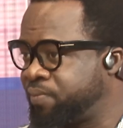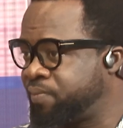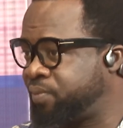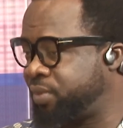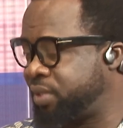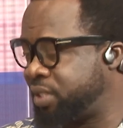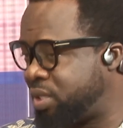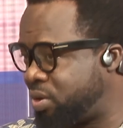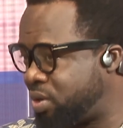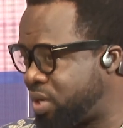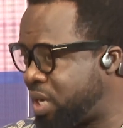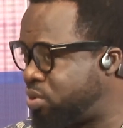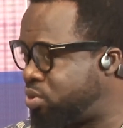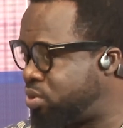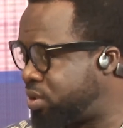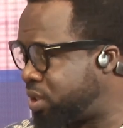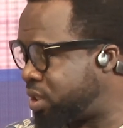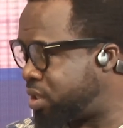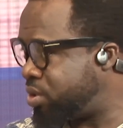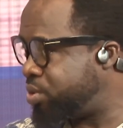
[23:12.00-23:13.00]
the lawyer will
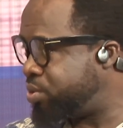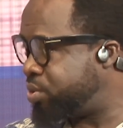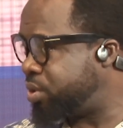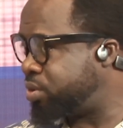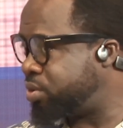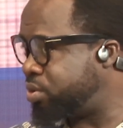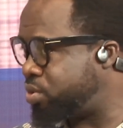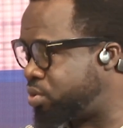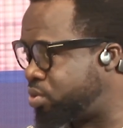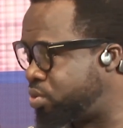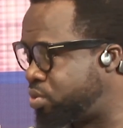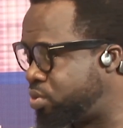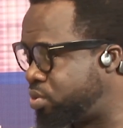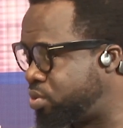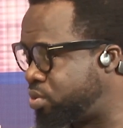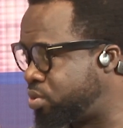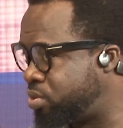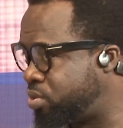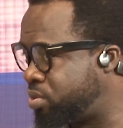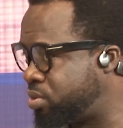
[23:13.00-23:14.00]
tell you what to do.
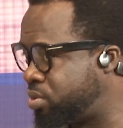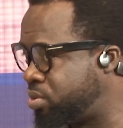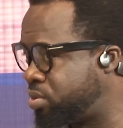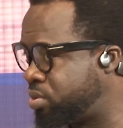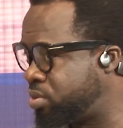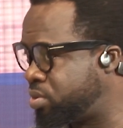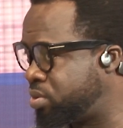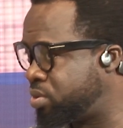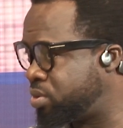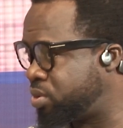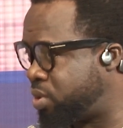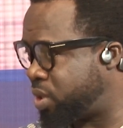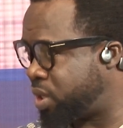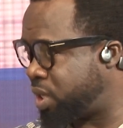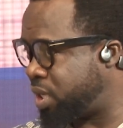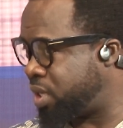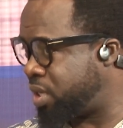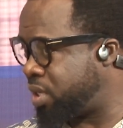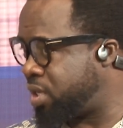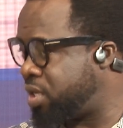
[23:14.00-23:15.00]

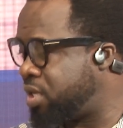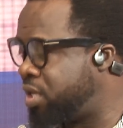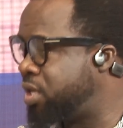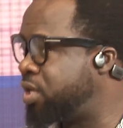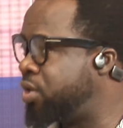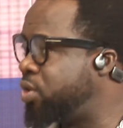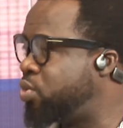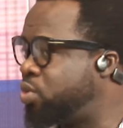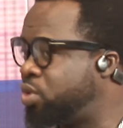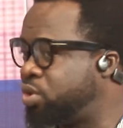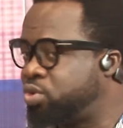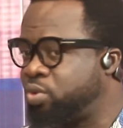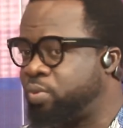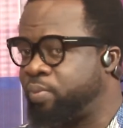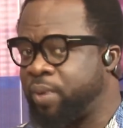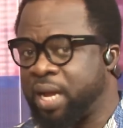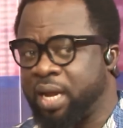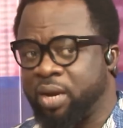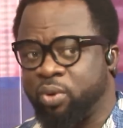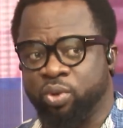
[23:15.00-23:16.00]
Okay? You want to
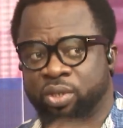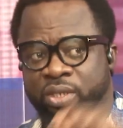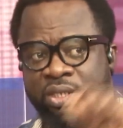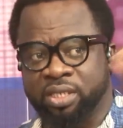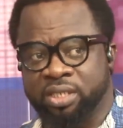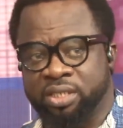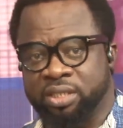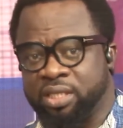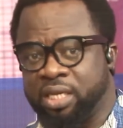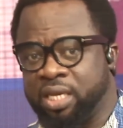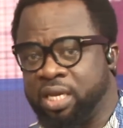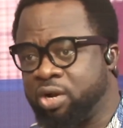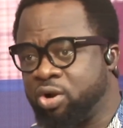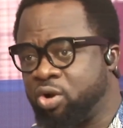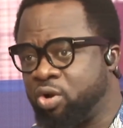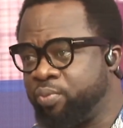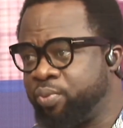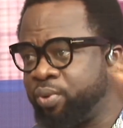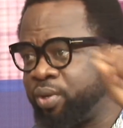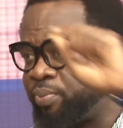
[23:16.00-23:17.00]
buy with this A
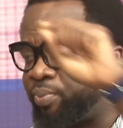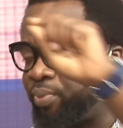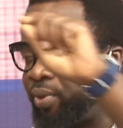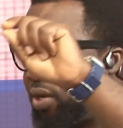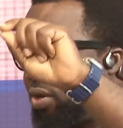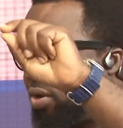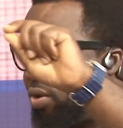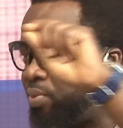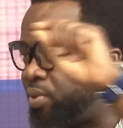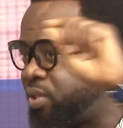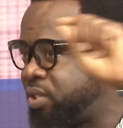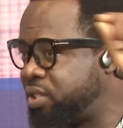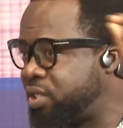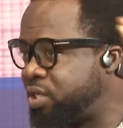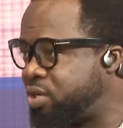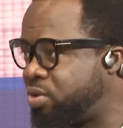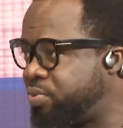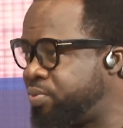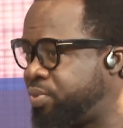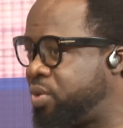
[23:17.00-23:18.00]
company, B company, C
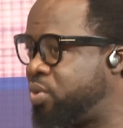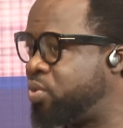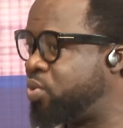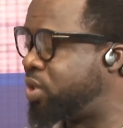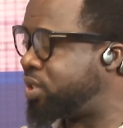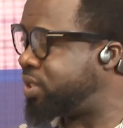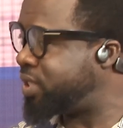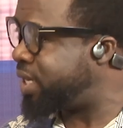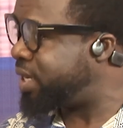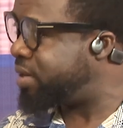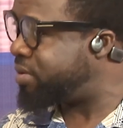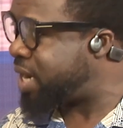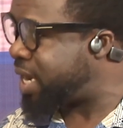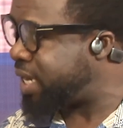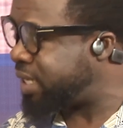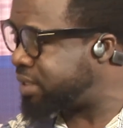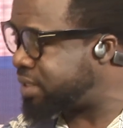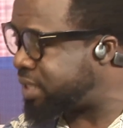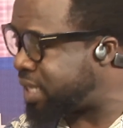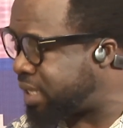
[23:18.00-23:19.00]
company, what area
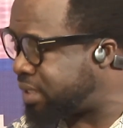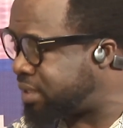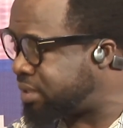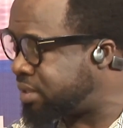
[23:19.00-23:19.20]
is that?